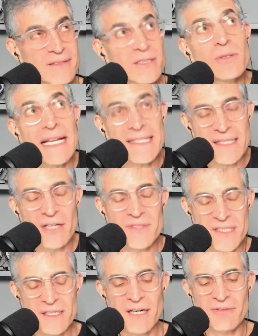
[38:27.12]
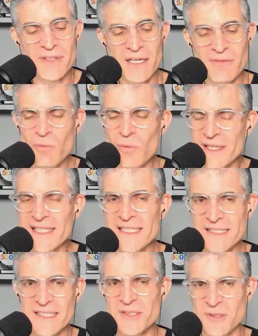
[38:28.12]
that self discovery of what
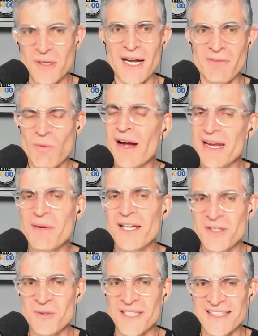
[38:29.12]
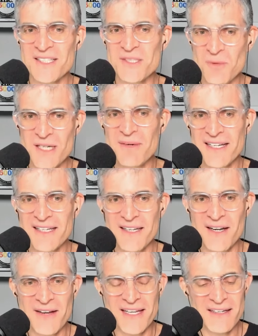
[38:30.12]
is this drive? Why am I doing this? What am I,
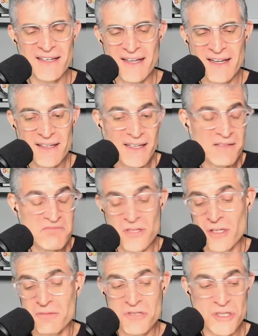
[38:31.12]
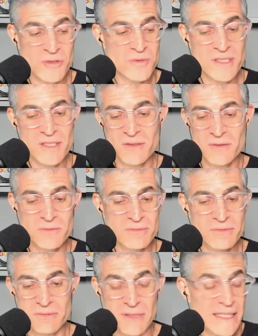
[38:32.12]
you know? And again, you can choose
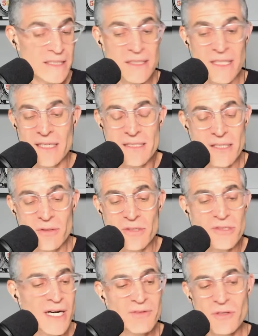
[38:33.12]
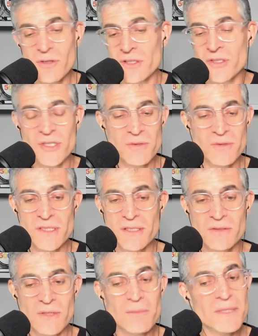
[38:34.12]
to let it continue to drive you. You can choose
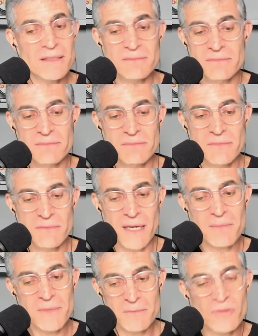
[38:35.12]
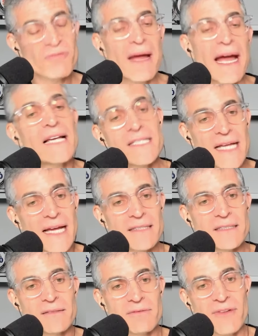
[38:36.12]
to I'm gonna I'm gonna move past
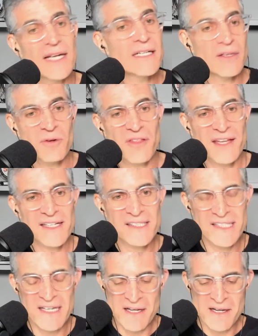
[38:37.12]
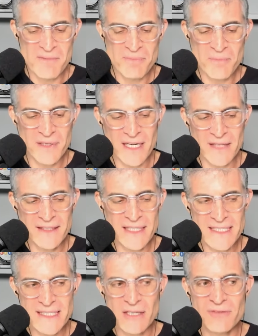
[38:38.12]
that and find other things. But I think
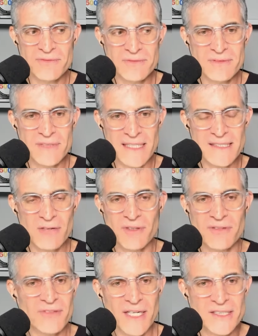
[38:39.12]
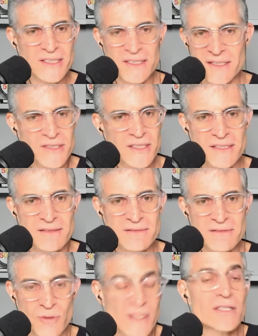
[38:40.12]
that self that self reflection is just
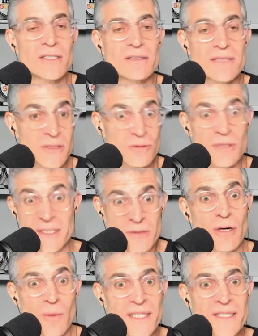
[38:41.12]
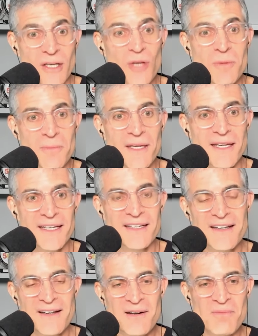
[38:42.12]
critical as growing as a human being